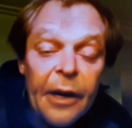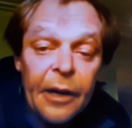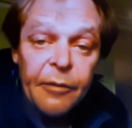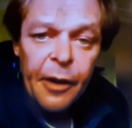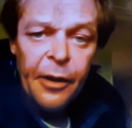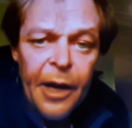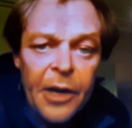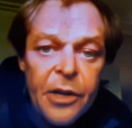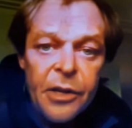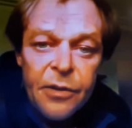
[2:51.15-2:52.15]

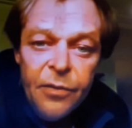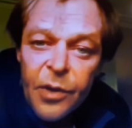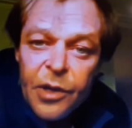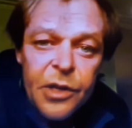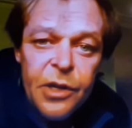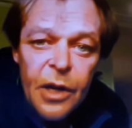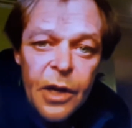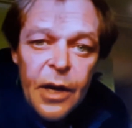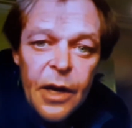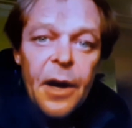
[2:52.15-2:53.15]
foundations of which
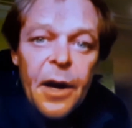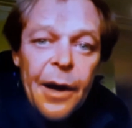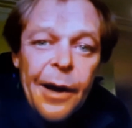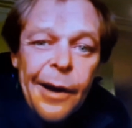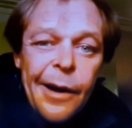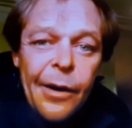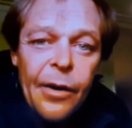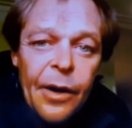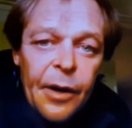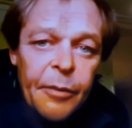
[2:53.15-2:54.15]

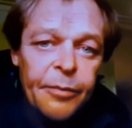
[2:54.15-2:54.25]
are